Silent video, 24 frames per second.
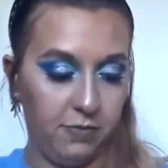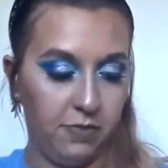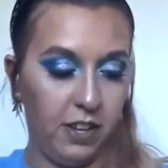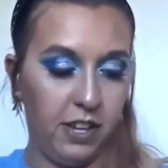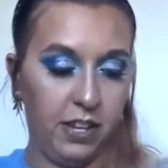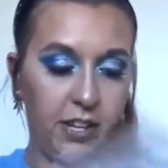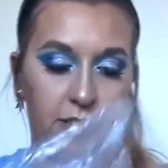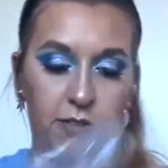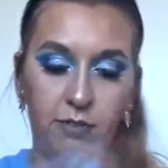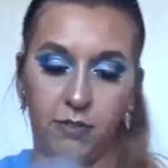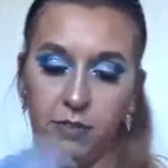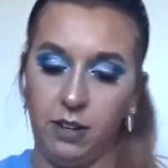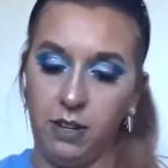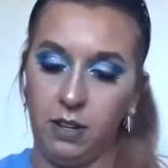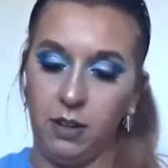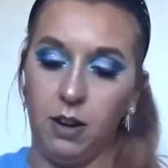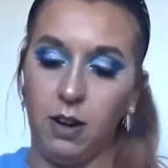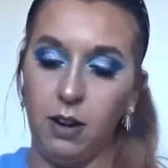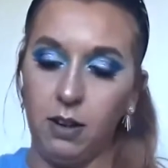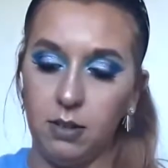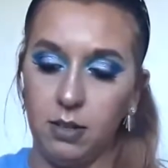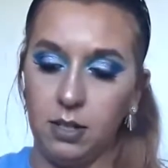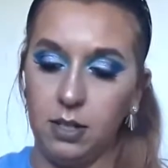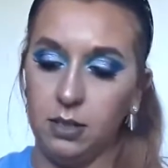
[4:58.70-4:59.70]
if I can figure
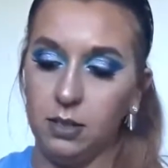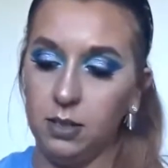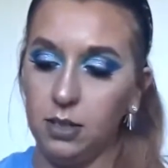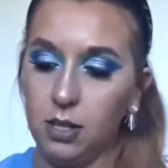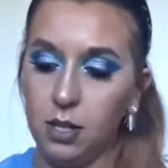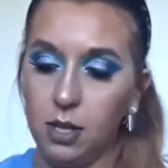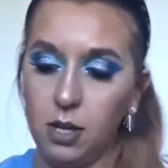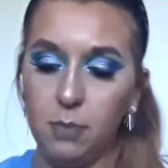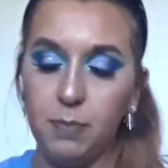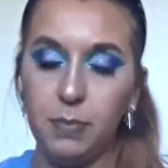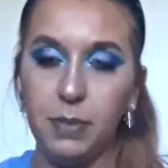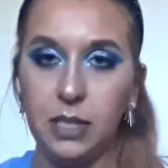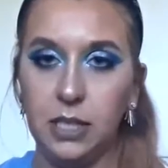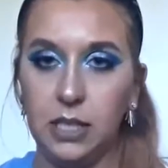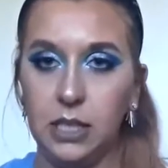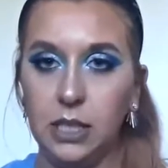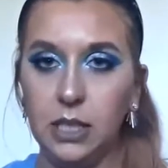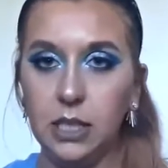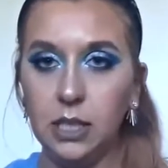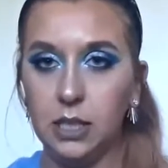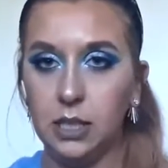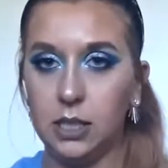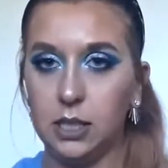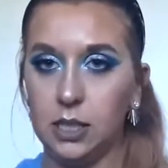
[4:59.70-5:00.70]
out how to open
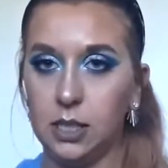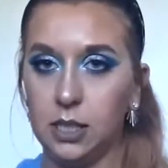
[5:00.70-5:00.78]
it.